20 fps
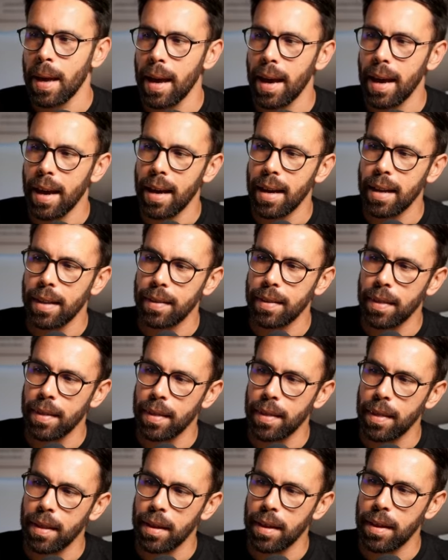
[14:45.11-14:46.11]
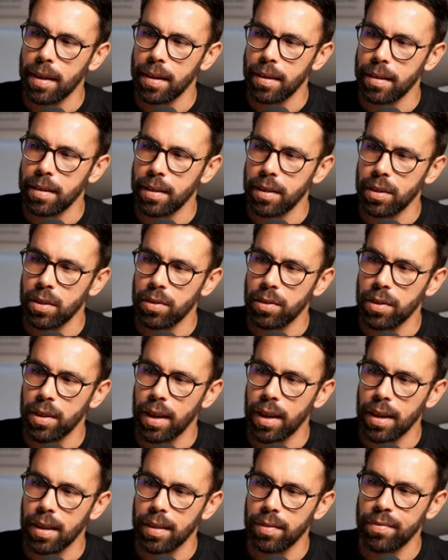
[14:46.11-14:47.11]
And there you
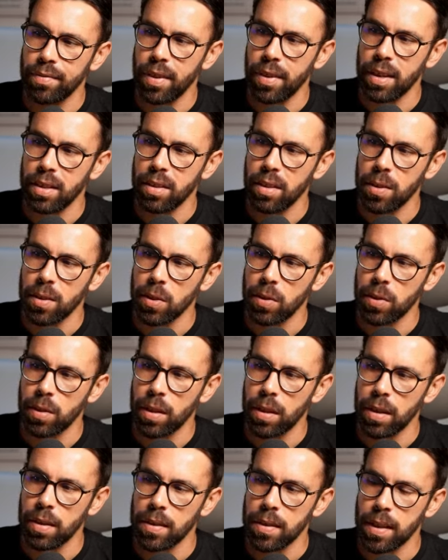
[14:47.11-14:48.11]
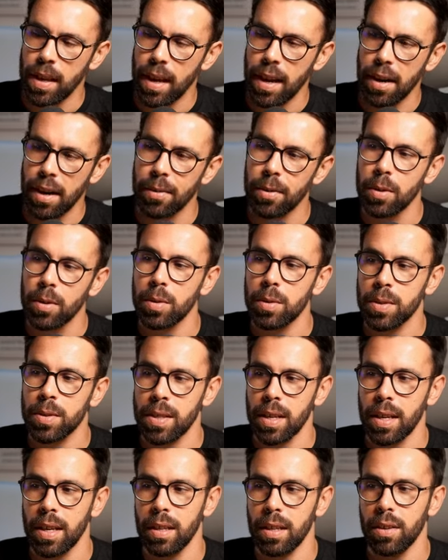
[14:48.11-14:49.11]
can find also this arrow
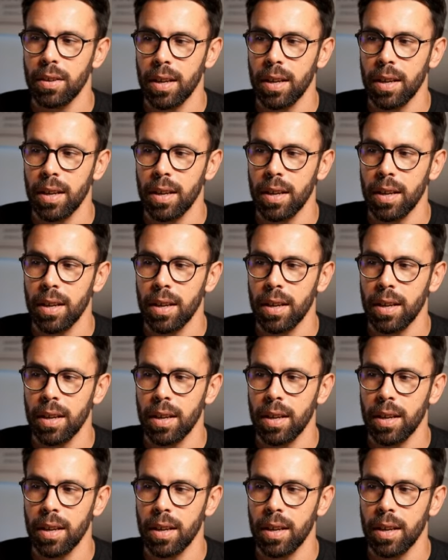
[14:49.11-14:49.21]
saying,